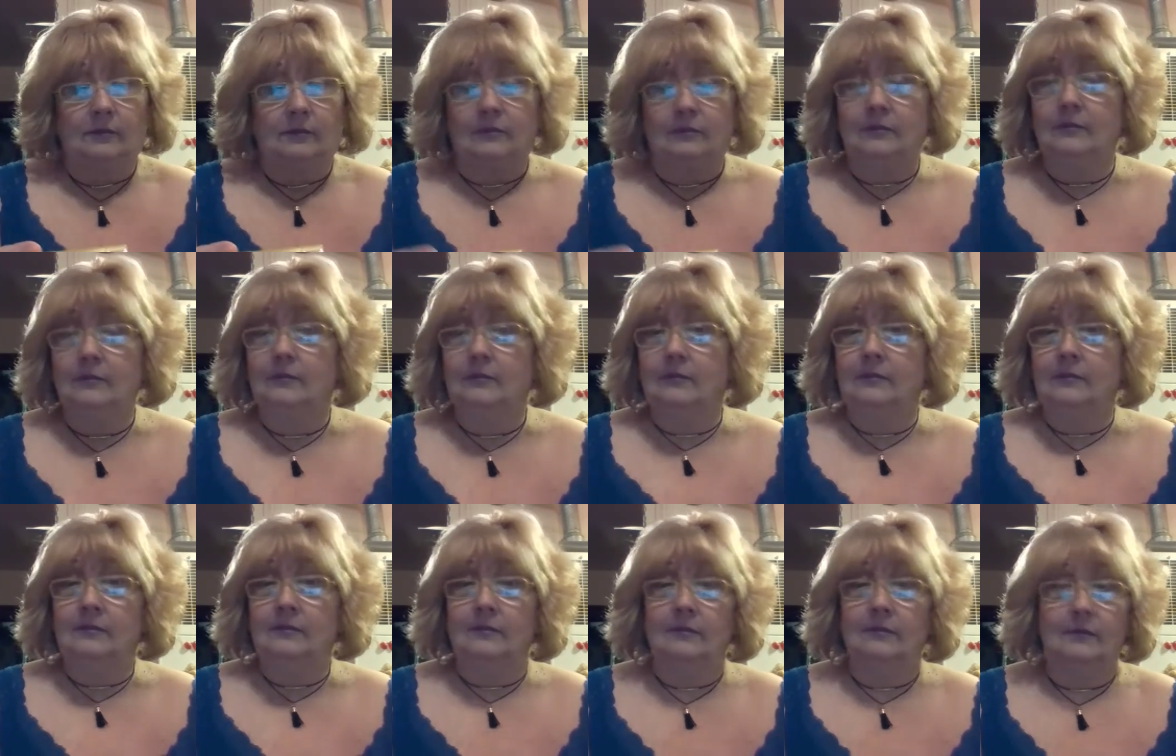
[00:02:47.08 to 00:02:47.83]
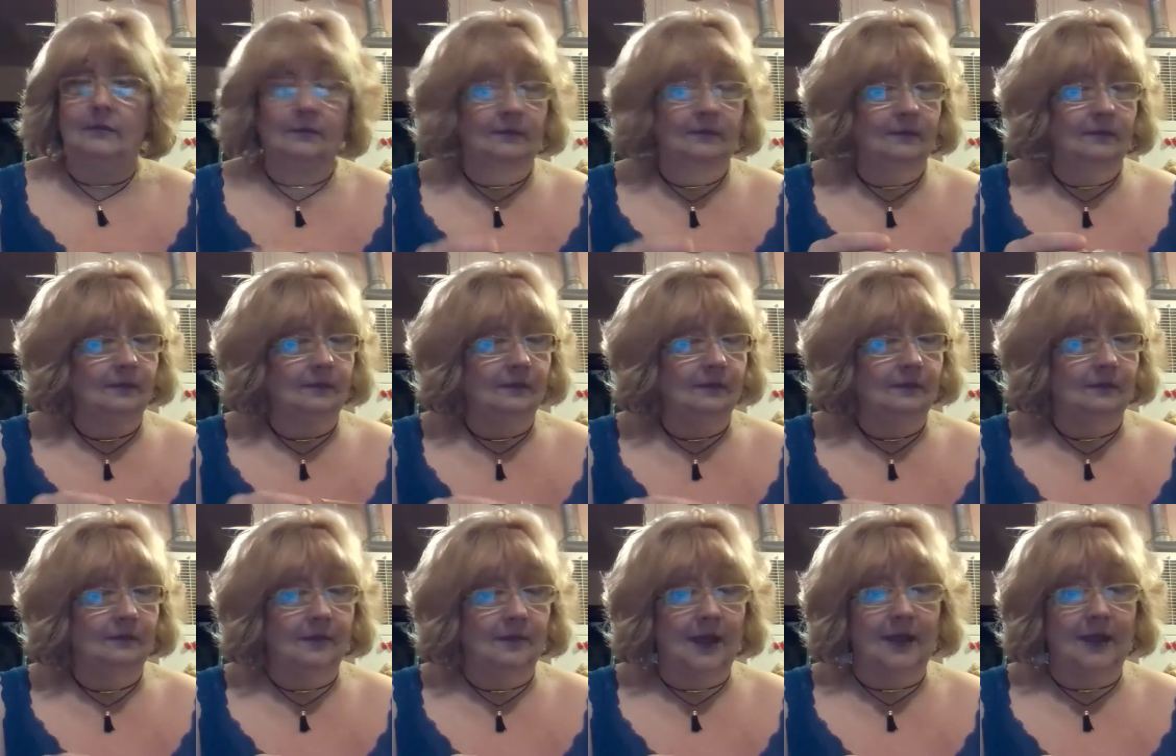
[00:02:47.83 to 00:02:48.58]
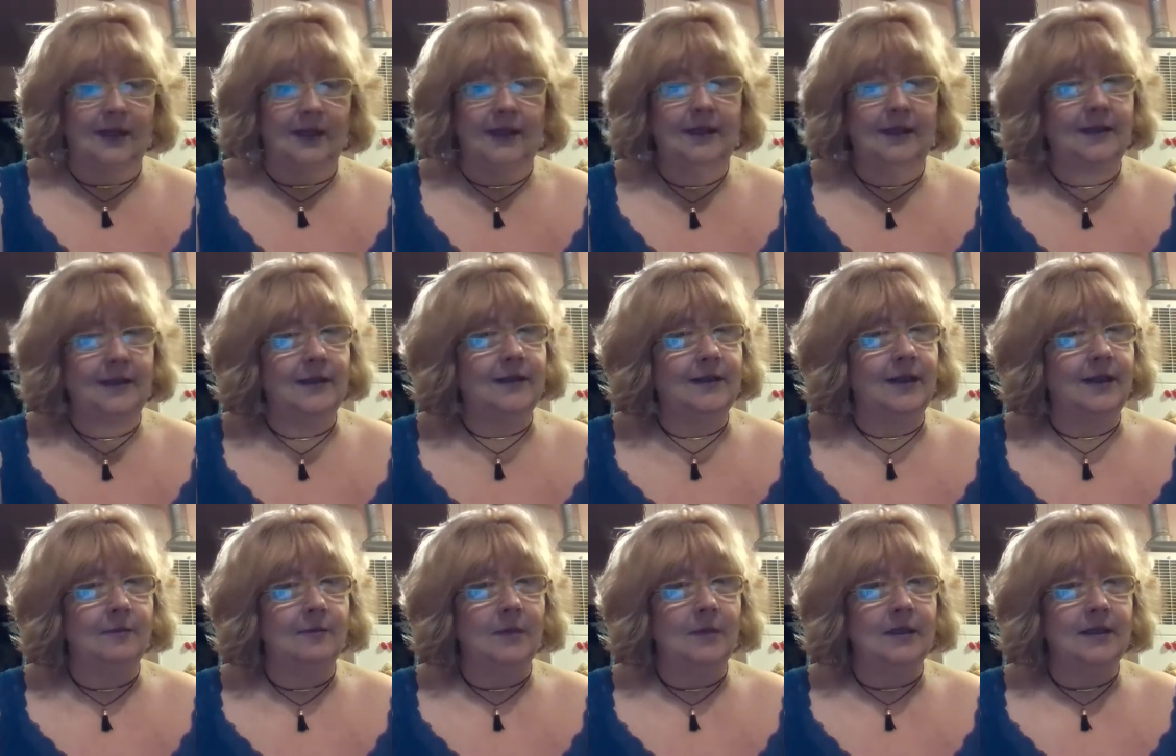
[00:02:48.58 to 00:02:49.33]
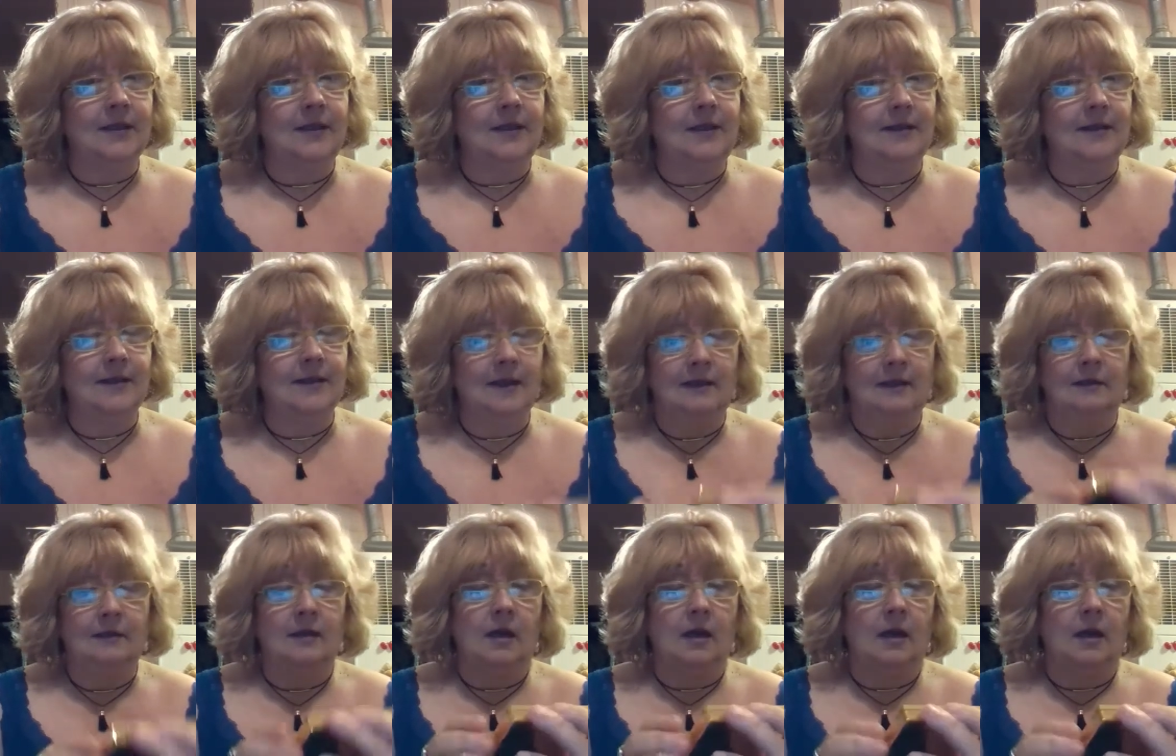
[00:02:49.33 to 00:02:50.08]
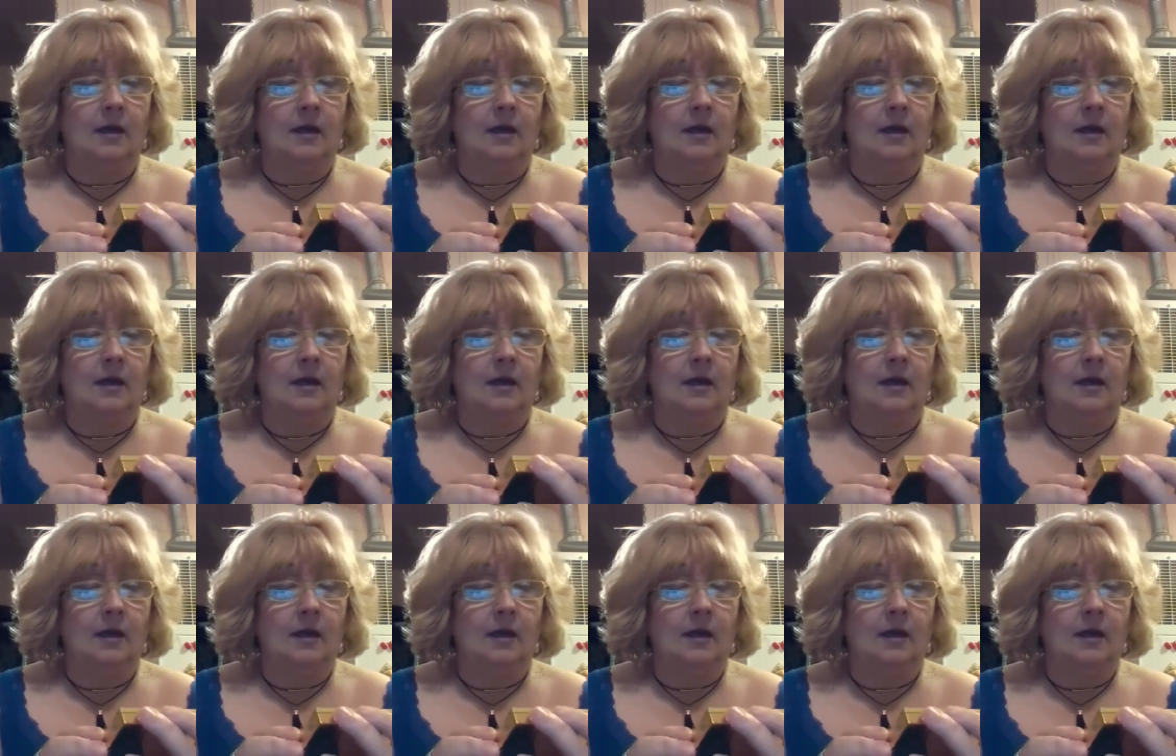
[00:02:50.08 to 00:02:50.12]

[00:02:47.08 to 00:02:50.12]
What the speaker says: need to take my teeth out.